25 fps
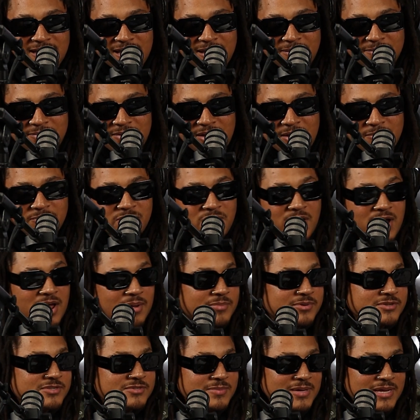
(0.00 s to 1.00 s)
I
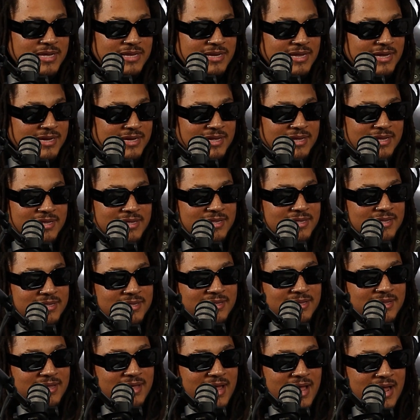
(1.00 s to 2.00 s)
promise, man, like
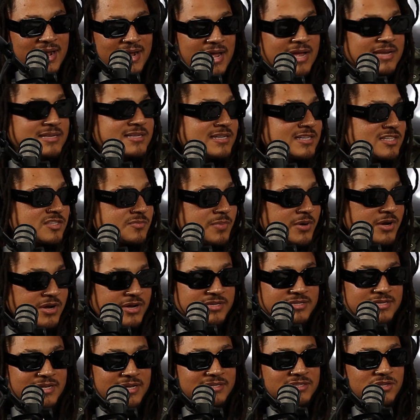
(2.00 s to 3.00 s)
I got to
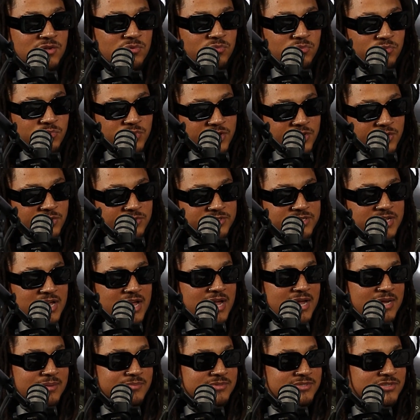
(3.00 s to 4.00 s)
experience like the real
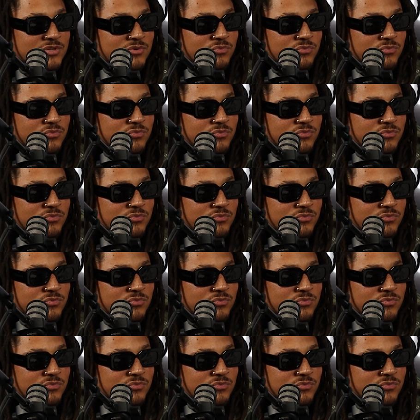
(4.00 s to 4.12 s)
times,